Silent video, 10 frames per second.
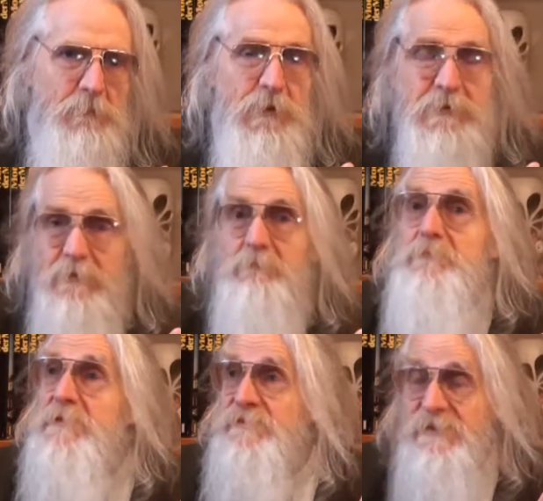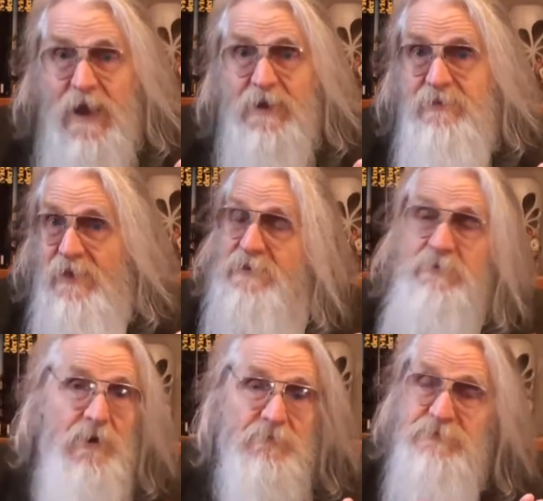but beside that
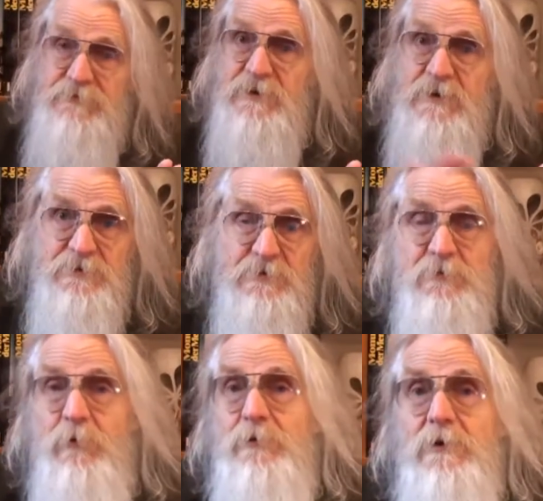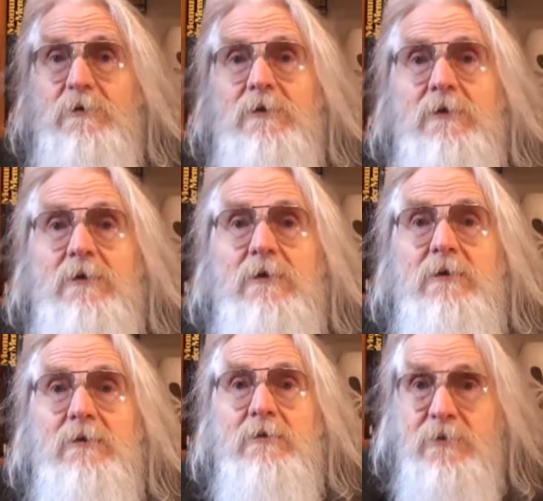you have to change your total
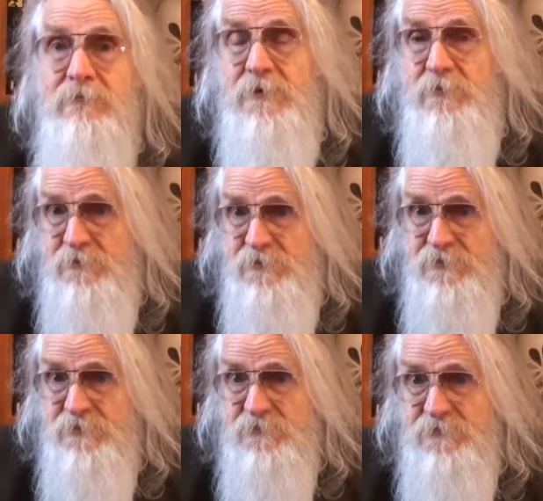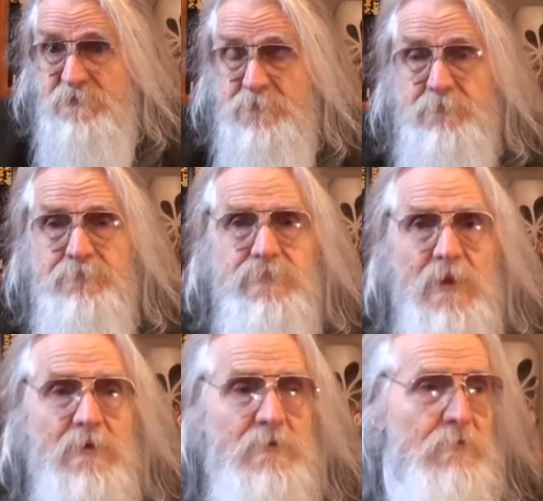living conditions.
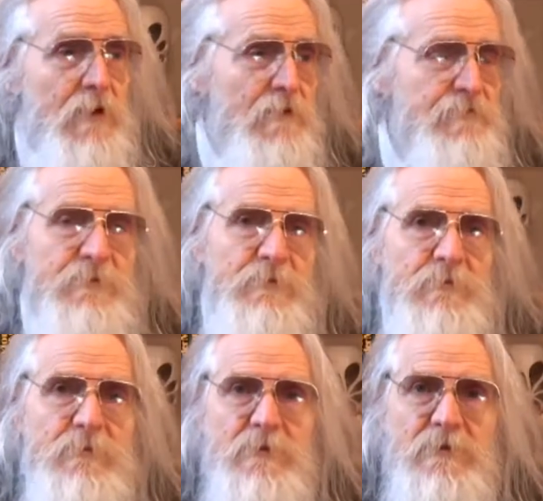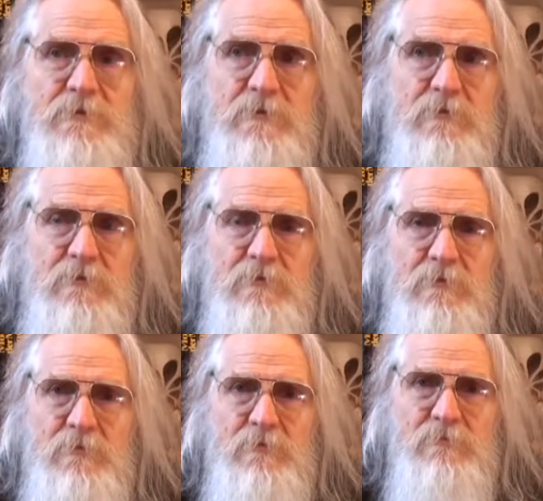You have to
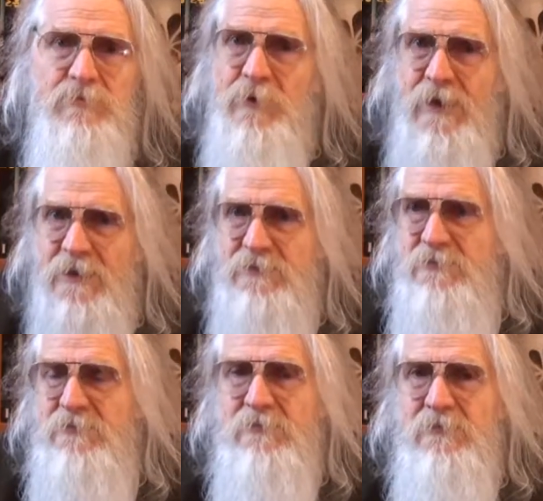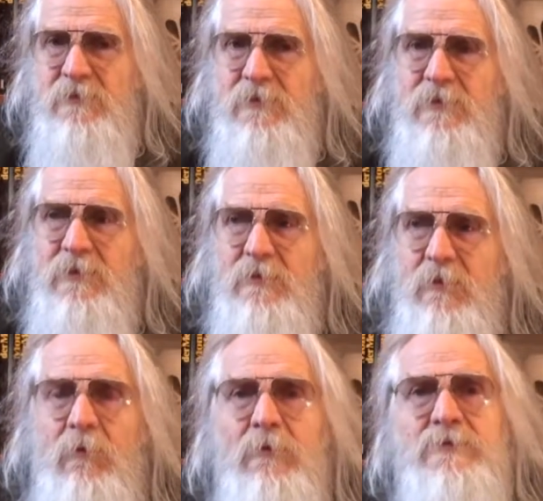forget
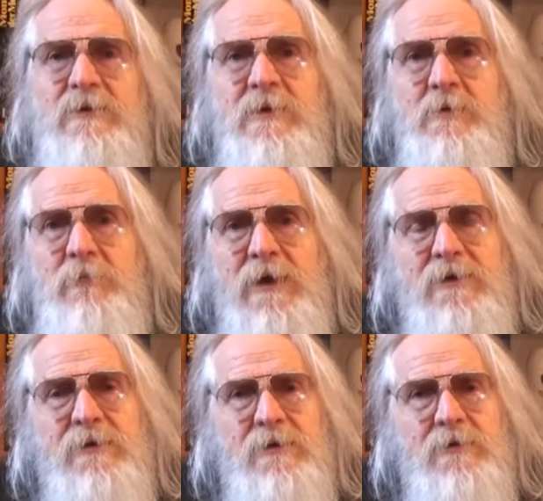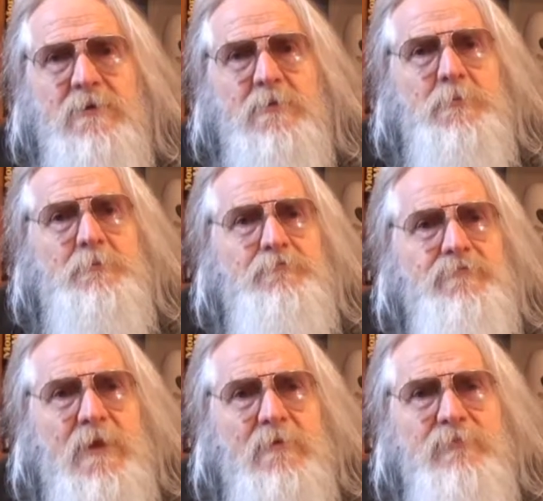all the ill-making
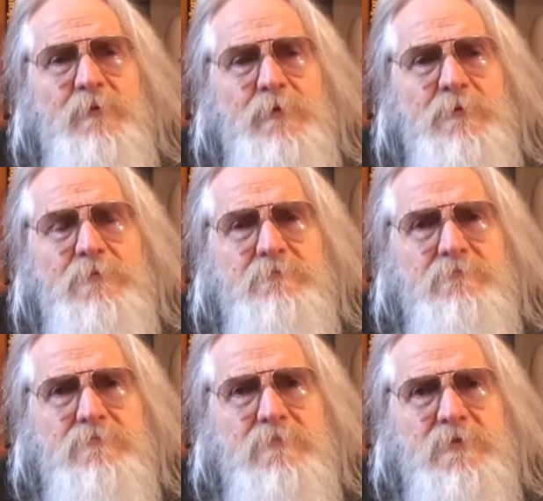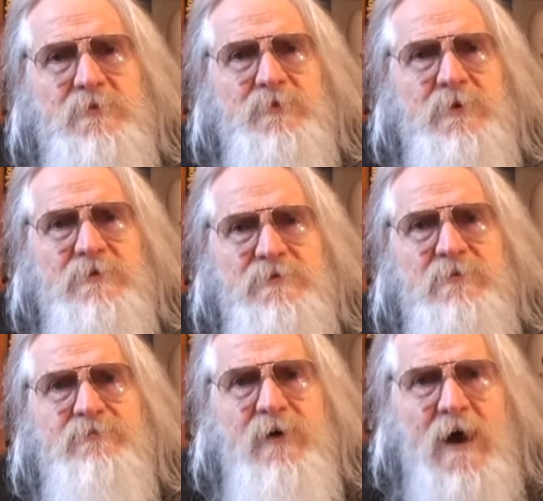food, should I
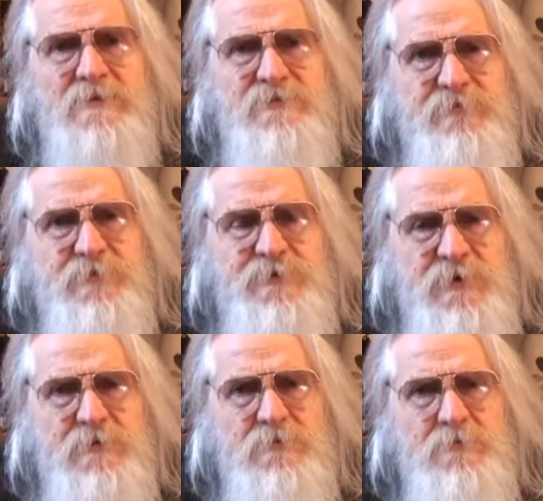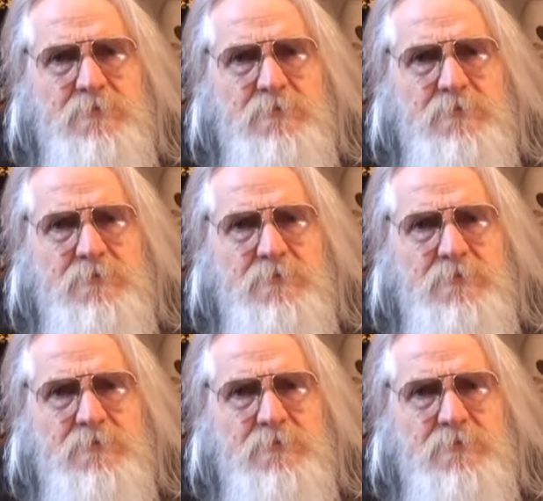say fast food shit,